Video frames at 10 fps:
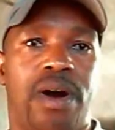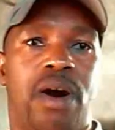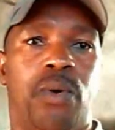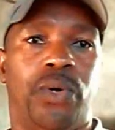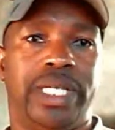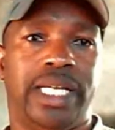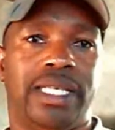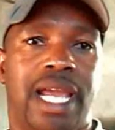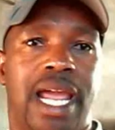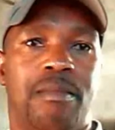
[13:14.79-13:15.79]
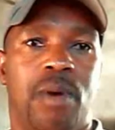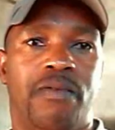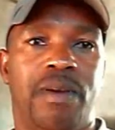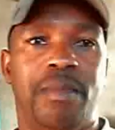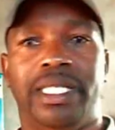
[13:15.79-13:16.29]
orders and more
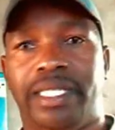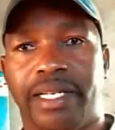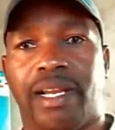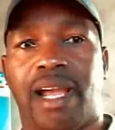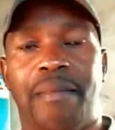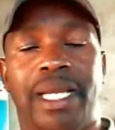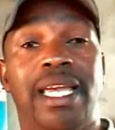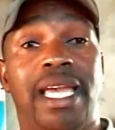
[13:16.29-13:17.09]
families that are coming,